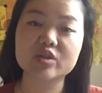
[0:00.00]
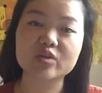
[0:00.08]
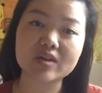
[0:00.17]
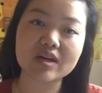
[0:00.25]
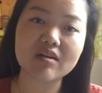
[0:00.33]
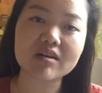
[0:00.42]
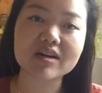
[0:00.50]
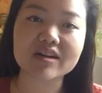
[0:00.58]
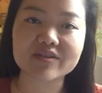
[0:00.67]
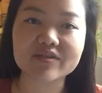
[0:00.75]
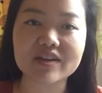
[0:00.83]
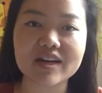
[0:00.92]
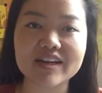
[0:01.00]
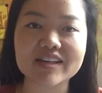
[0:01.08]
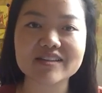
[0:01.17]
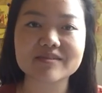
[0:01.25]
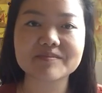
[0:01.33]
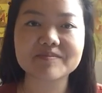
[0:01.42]
can do it longer if you
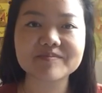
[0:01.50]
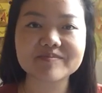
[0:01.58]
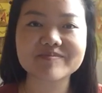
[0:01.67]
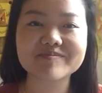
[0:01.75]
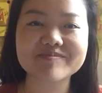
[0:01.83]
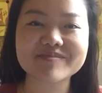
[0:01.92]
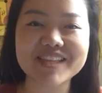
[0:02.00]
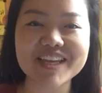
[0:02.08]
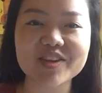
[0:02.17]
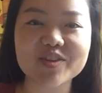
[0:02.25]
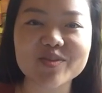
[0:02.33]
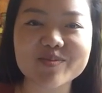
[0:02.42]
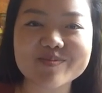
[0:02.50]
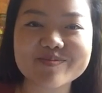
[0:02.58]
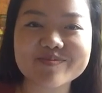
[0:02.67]
like. Thank you.